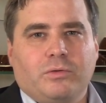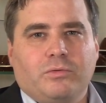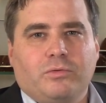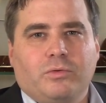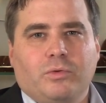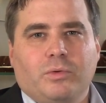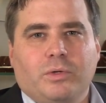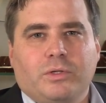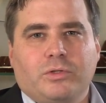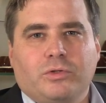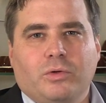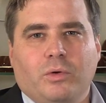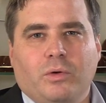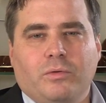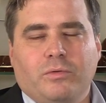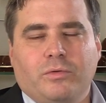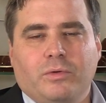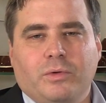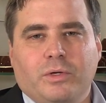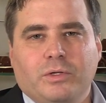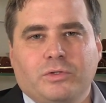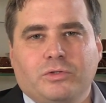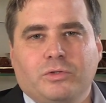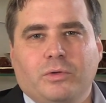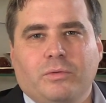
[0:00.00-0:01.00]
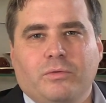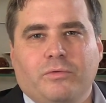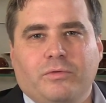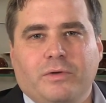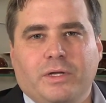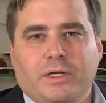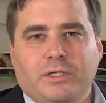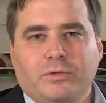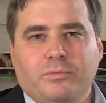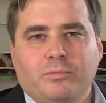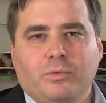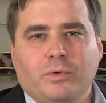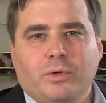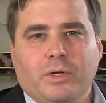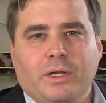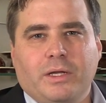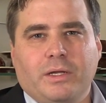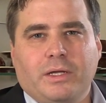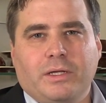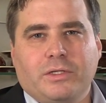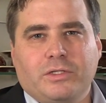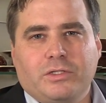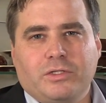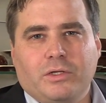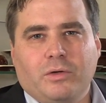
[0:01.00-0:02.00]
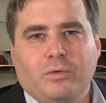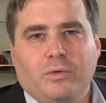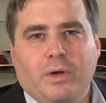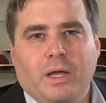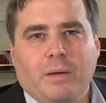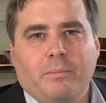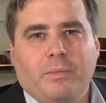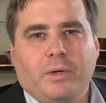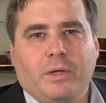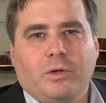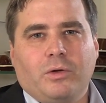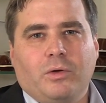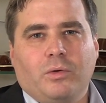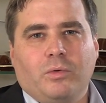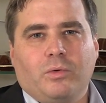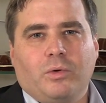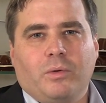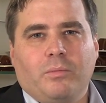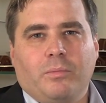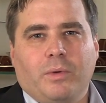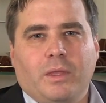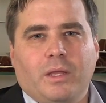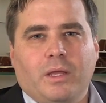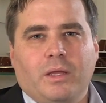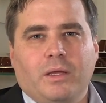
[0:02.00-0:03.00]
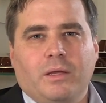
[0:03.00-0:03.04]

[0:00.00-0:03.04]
for its offerings on Facebook and Instagram in Europe